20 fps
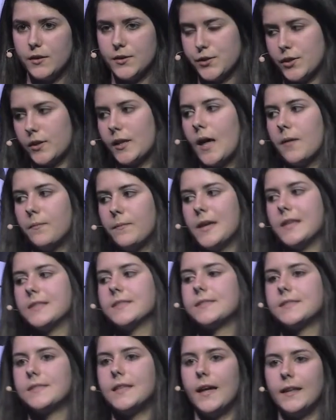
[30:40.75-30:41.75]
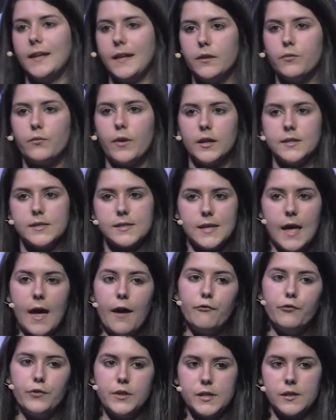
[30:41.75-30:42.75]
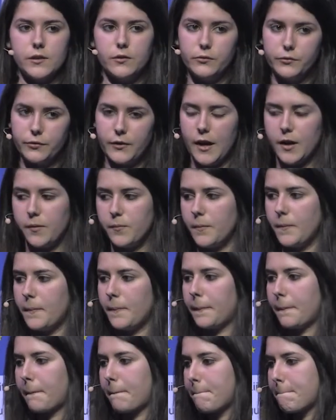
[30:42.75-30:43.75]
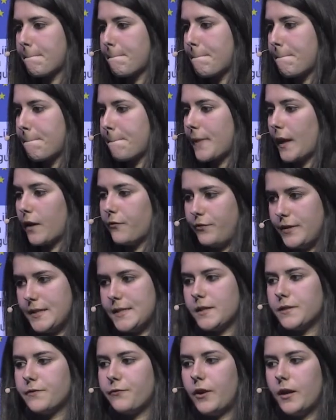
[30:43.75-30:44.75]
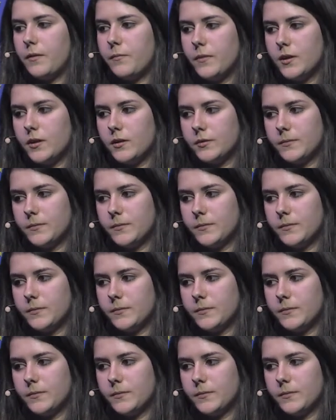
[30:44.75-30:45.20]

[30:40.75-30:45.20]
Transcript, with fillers: So that means that it runs every single frame, physics frame.